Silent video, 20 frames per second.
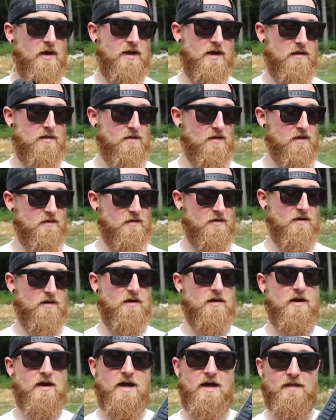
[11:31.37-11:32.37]
and I think there
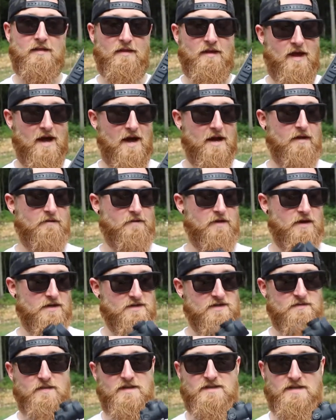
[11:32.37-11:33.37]
are a lot of
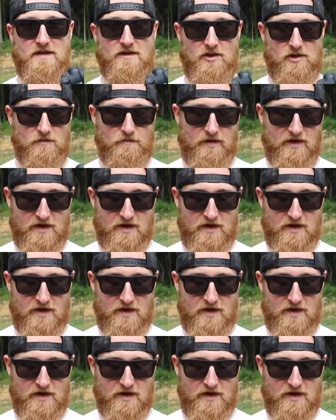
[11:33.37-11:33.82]
customization